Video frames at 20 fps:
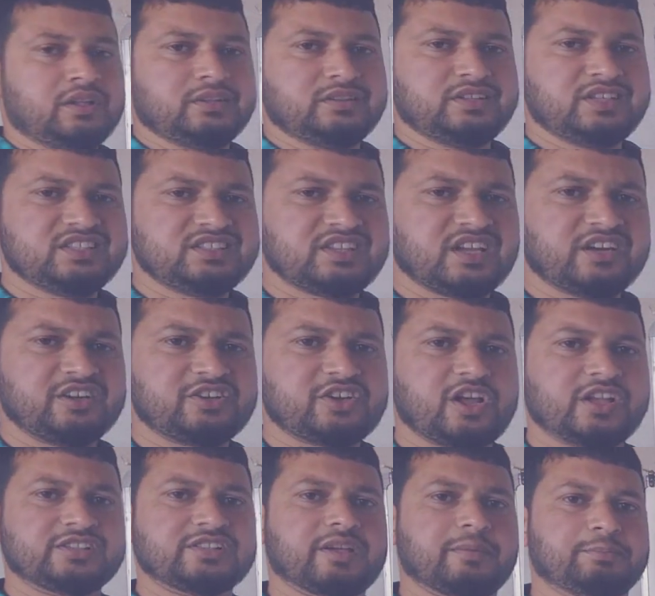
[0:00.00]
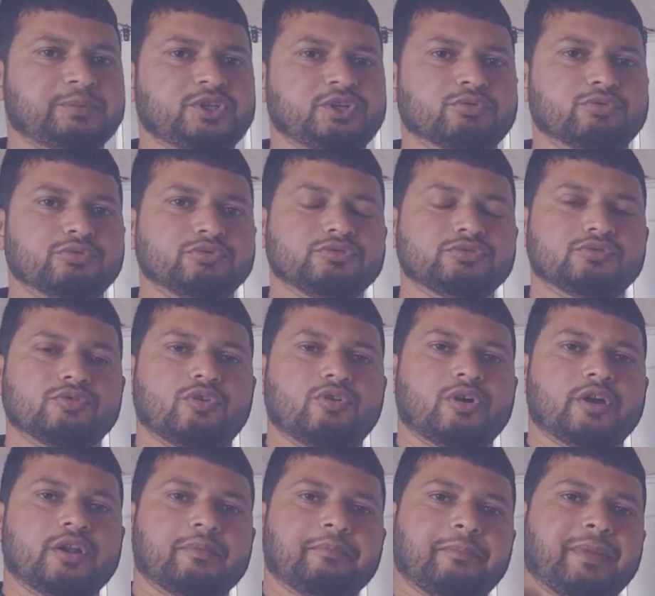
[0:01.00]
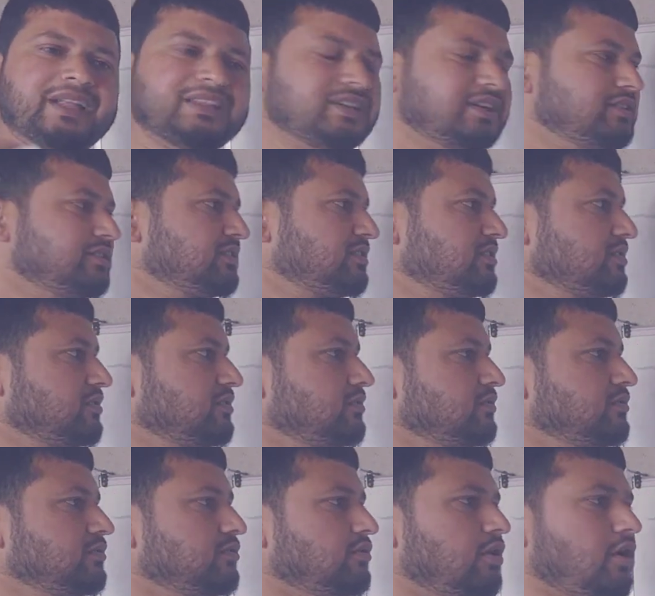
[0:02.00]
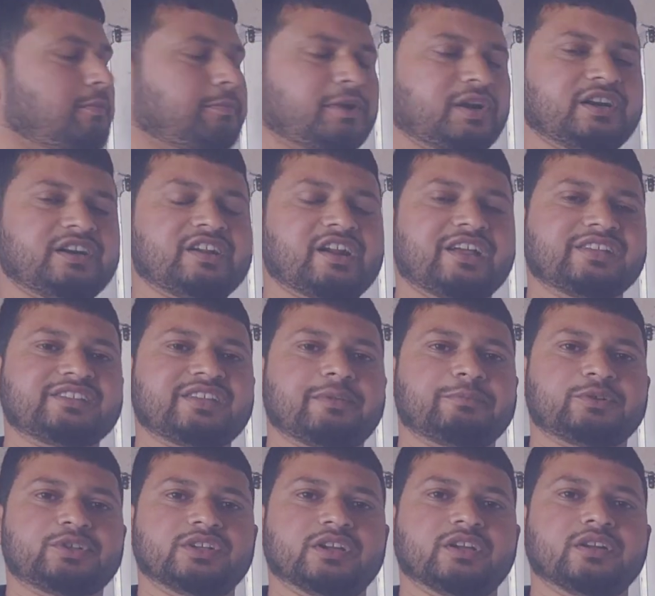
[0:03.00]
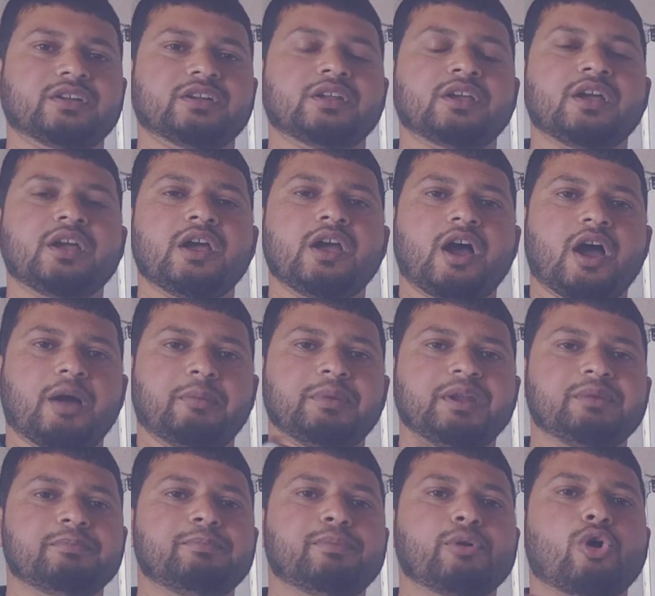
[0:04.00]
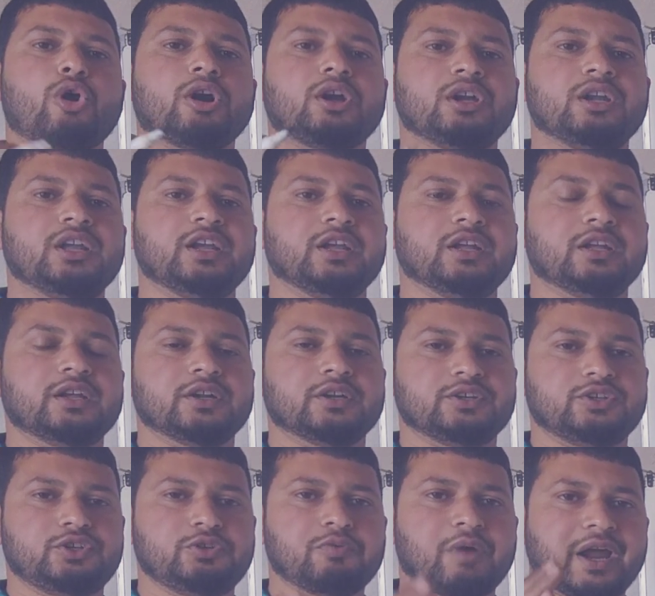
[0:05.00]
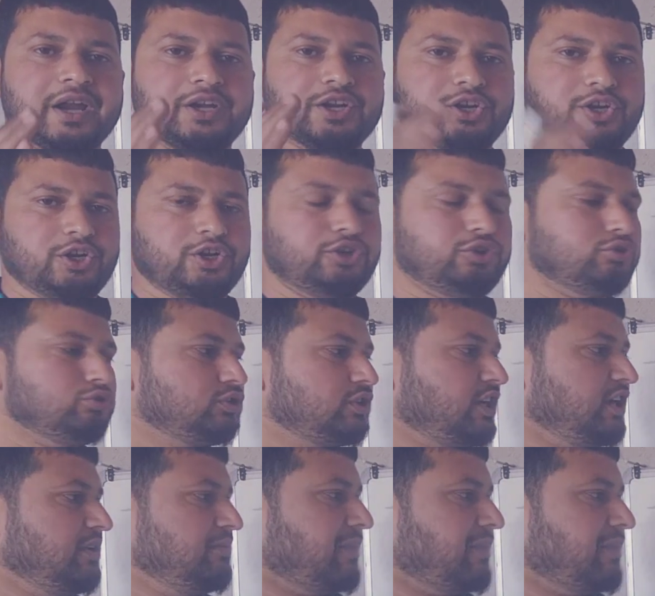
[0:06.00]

These contraceptives or methods of contraception have been broadly divided into three